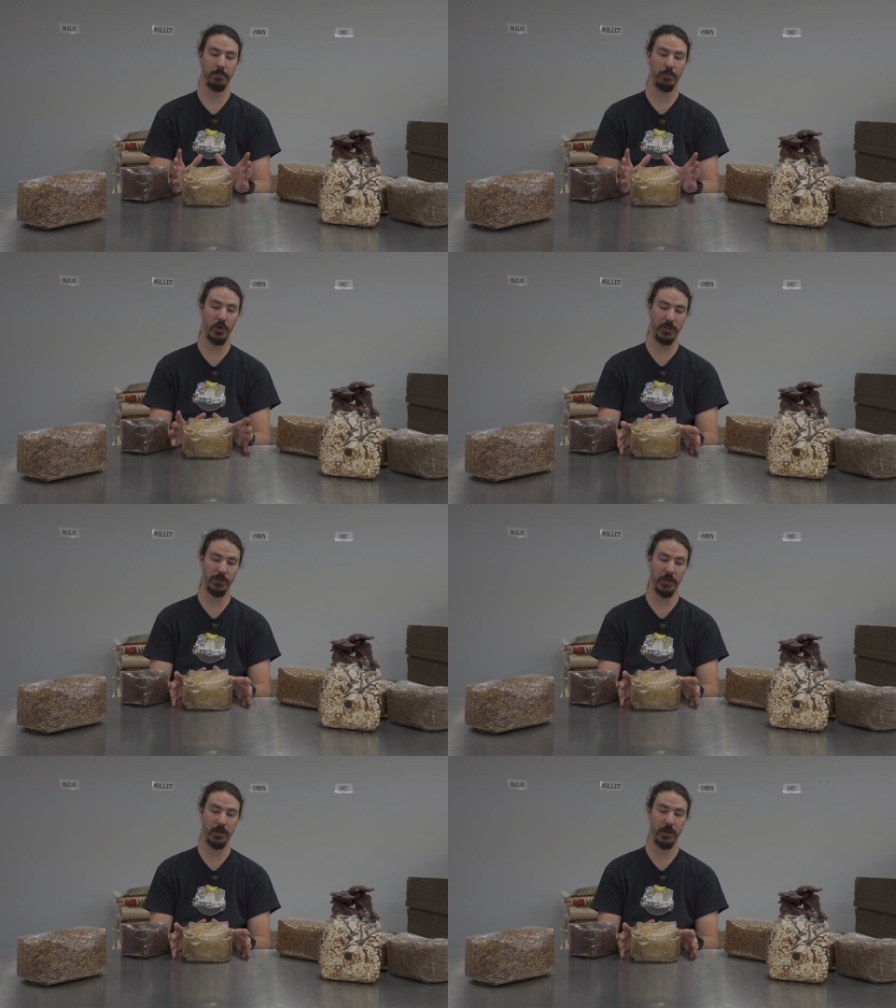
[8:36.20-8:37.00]

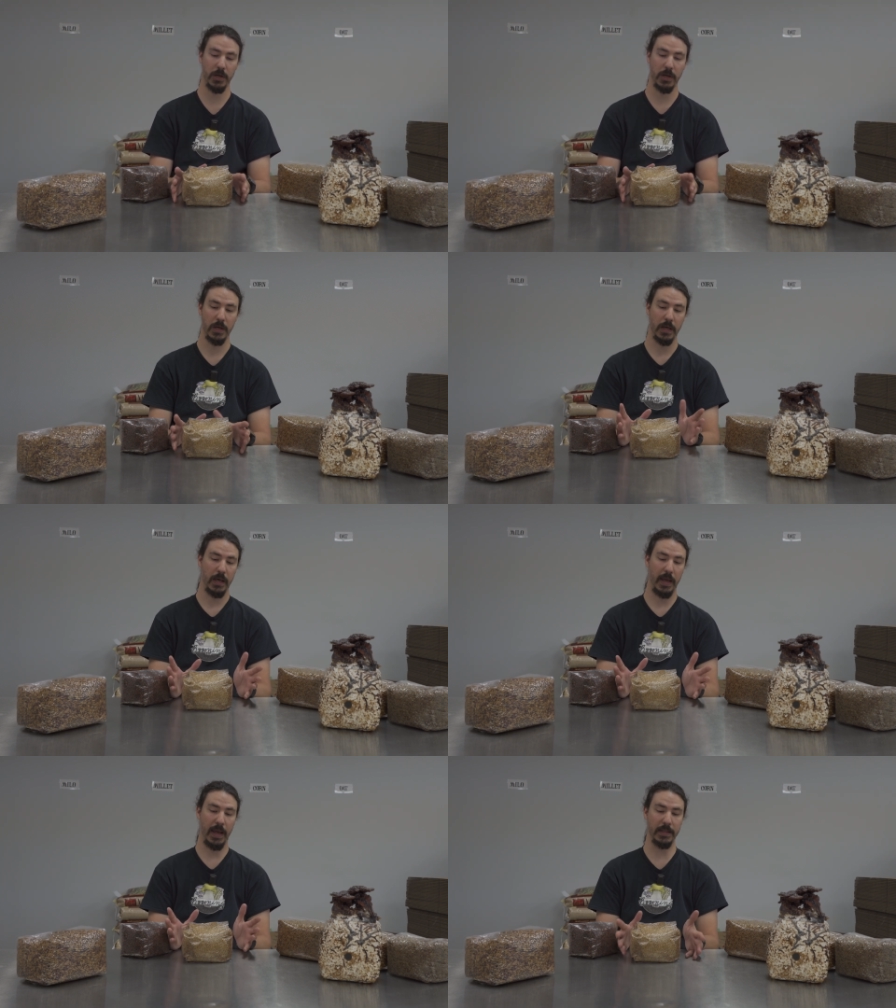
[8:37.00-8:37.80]
moisture,
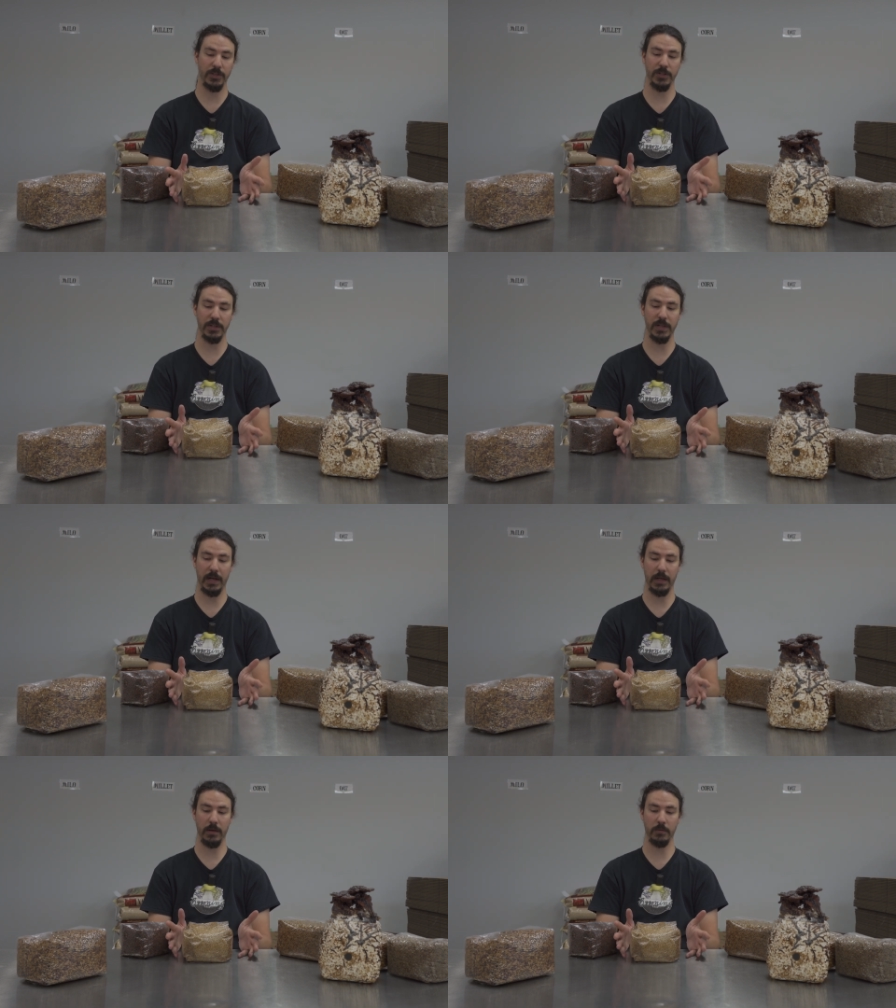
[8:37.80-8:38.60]
it's just
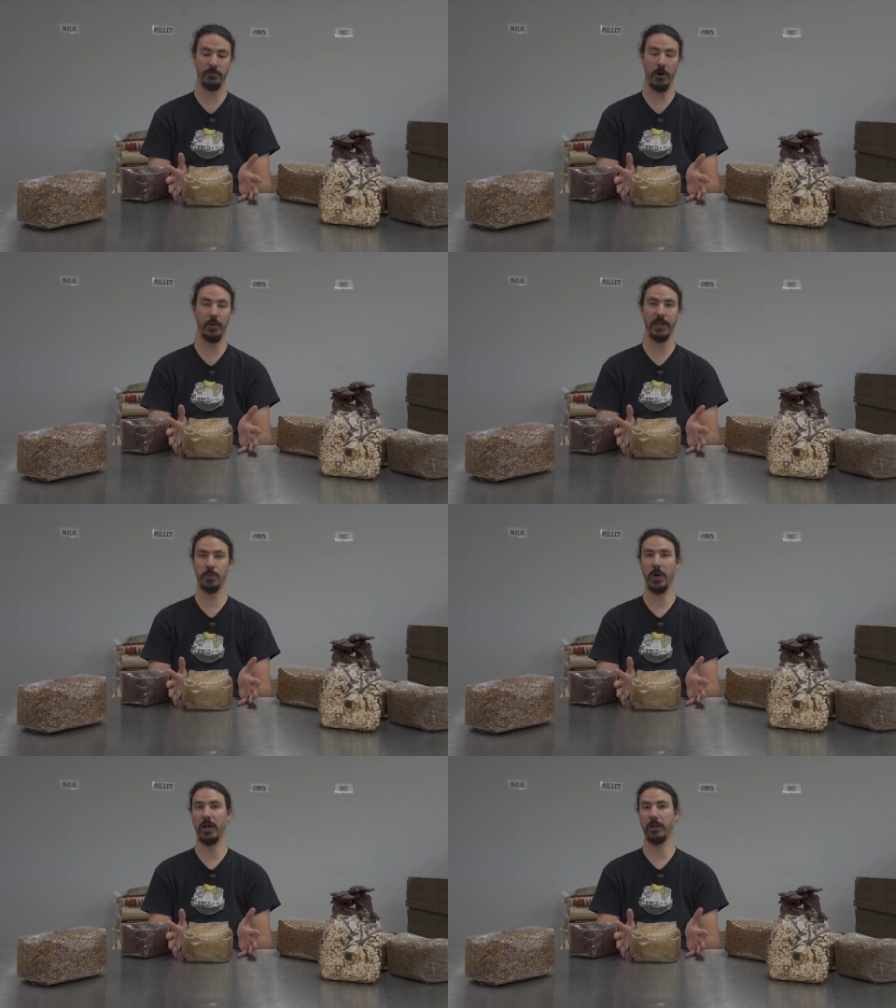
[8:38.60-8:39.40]
not going to grow
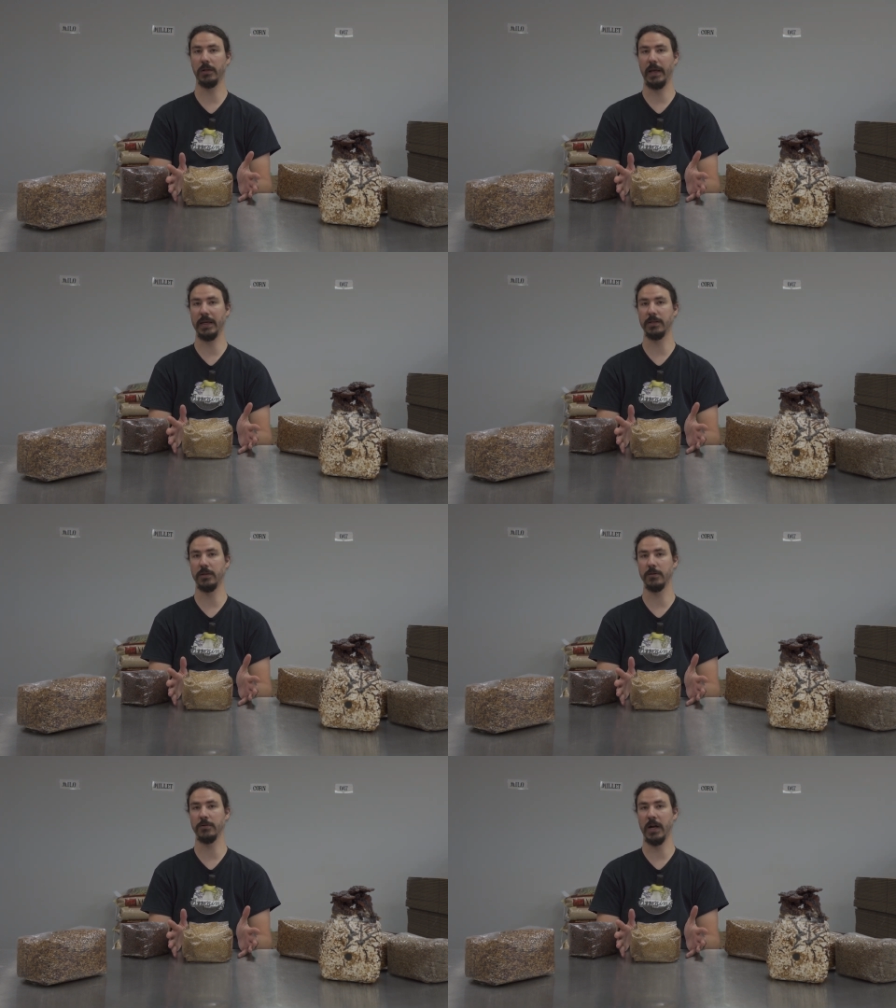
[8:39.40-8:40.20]
as well as
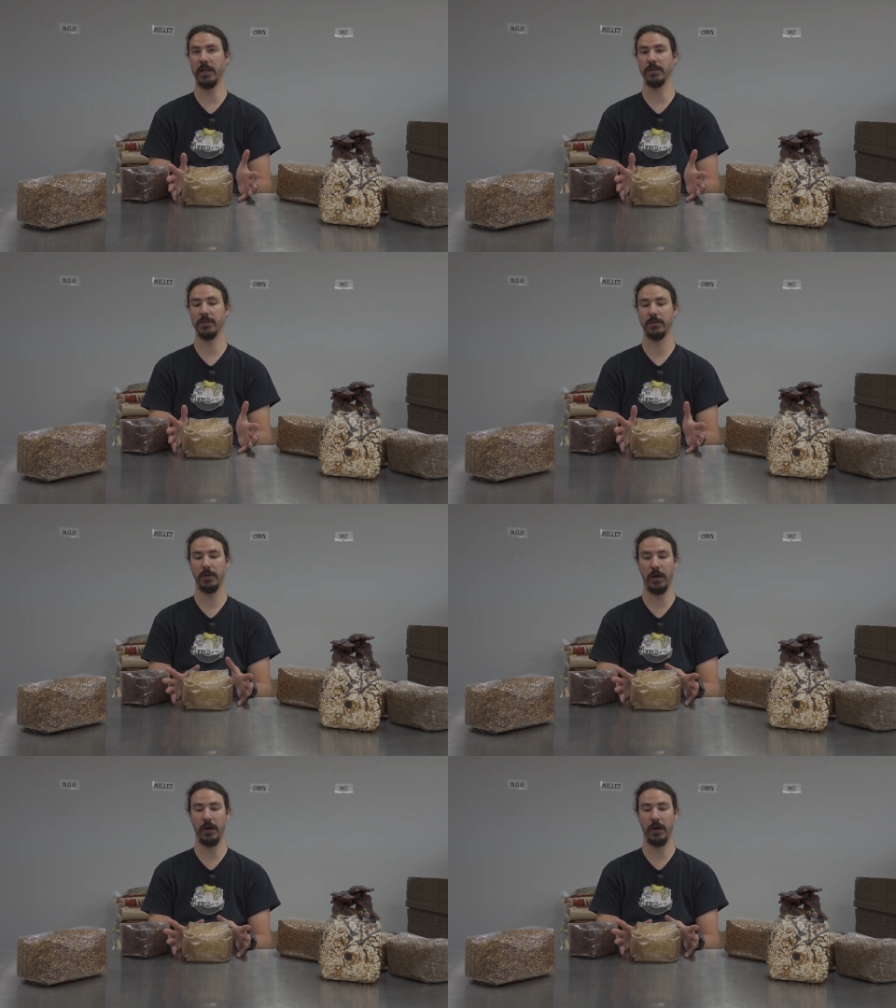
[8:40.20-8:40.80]
other grains.